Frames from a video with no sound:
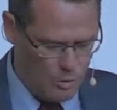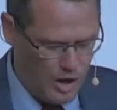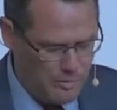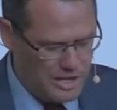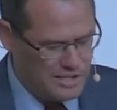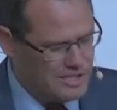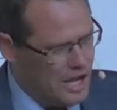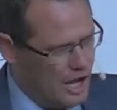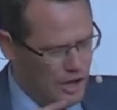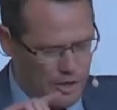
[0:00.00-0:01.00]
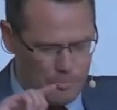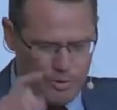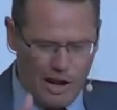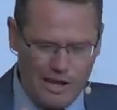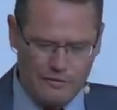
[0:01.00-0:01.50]
Why? Because uh, the
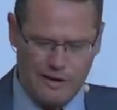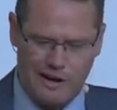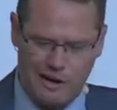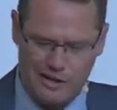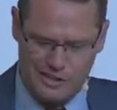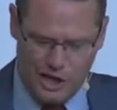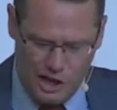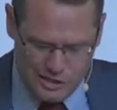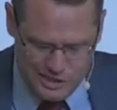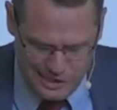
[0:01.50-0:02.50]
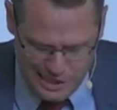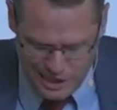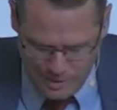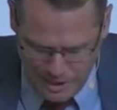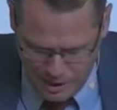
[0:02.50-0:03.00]
pride of our heart is constantly
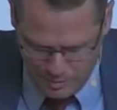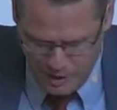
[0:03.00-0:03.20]
coming